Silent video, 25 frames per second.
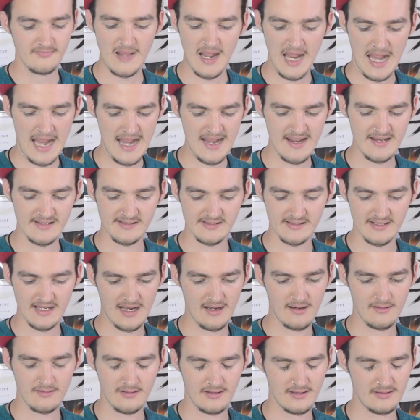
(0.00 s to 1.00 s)
AIDS,
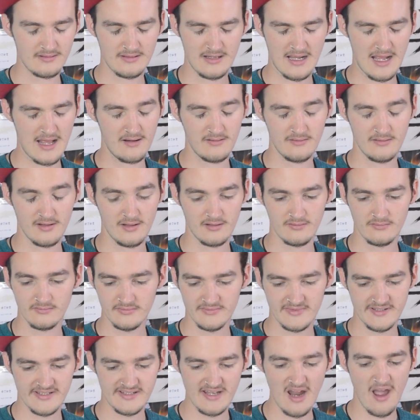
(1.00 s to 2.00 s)
I don't know,
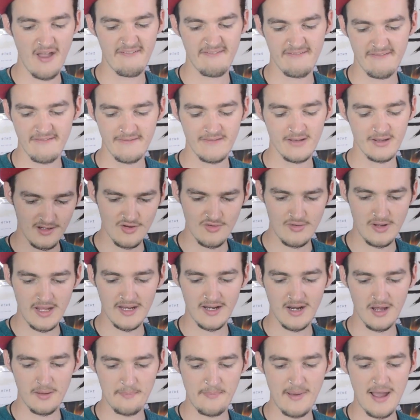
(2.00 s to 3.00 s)
stuff. You
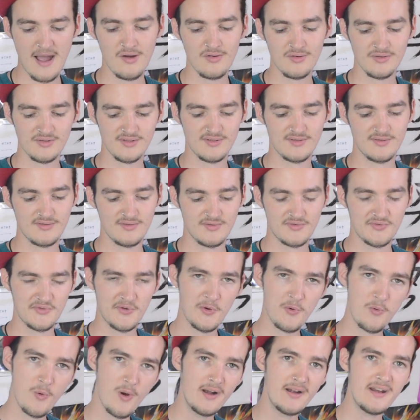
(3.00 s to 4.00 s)
get about
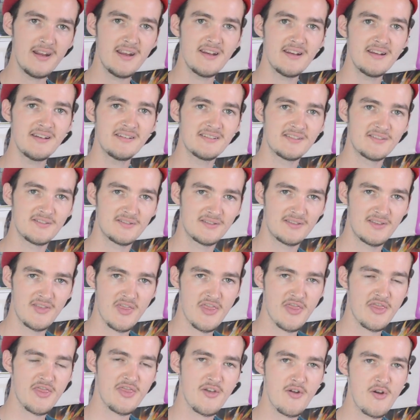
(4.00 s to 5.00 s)
20 to
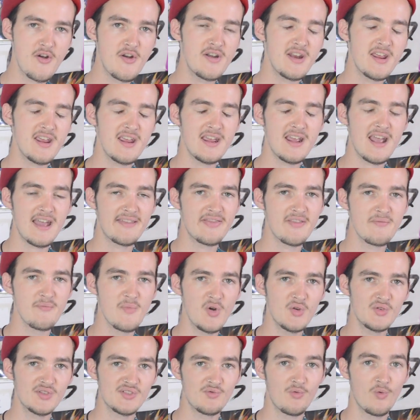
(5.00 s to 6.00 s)
30 at the
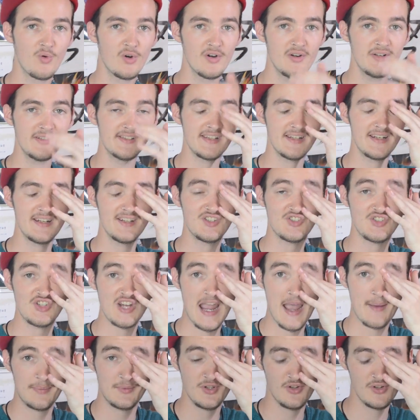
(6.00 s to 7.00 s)
most words in each
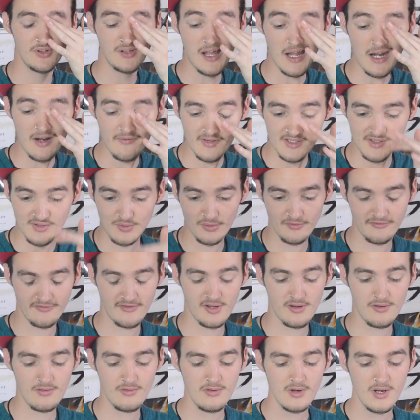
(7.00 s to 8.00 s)
chapter. A lot of it's
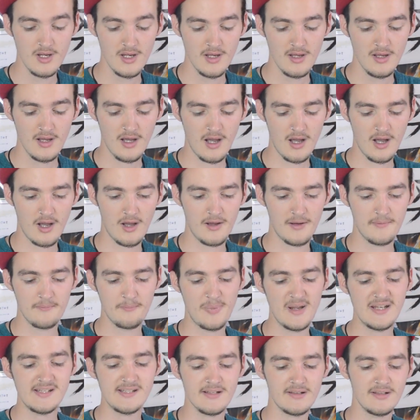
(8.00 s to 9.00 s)
review.
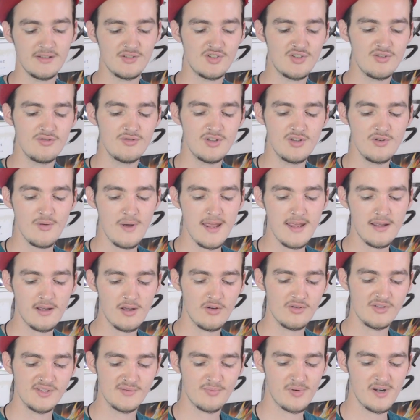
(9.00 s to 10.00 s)
Basically, ChuuKyuu E
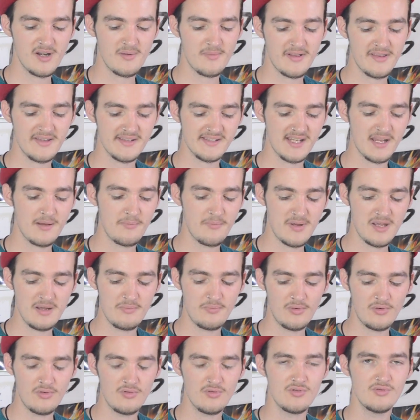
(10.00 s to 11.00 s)
Ikou is printed by the same
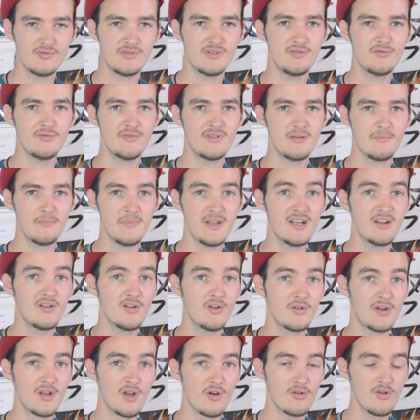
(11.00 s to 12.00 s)
people who do the Mina
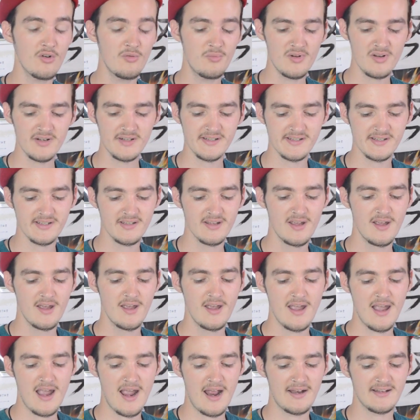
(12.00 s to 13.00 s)
no Nihongo books,
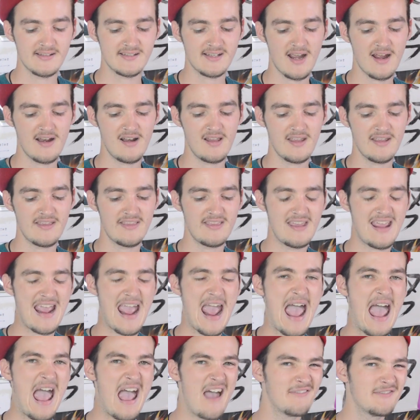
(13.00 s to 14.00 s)
and it's kind of like the
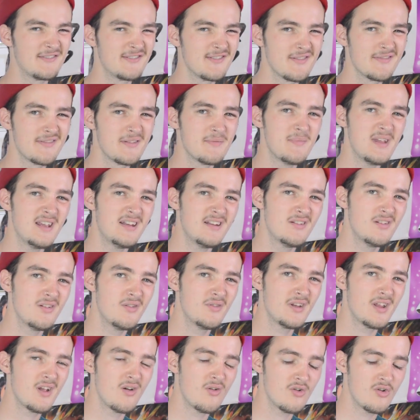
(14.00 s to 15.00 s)
after the Mina no
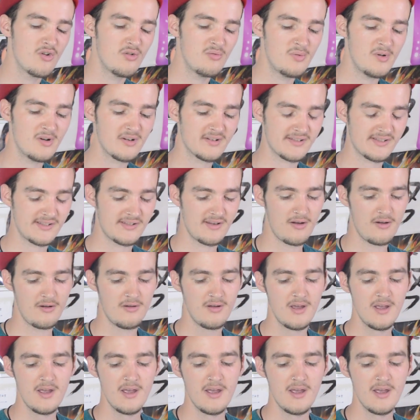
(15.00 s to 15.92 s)
Nihongo books. So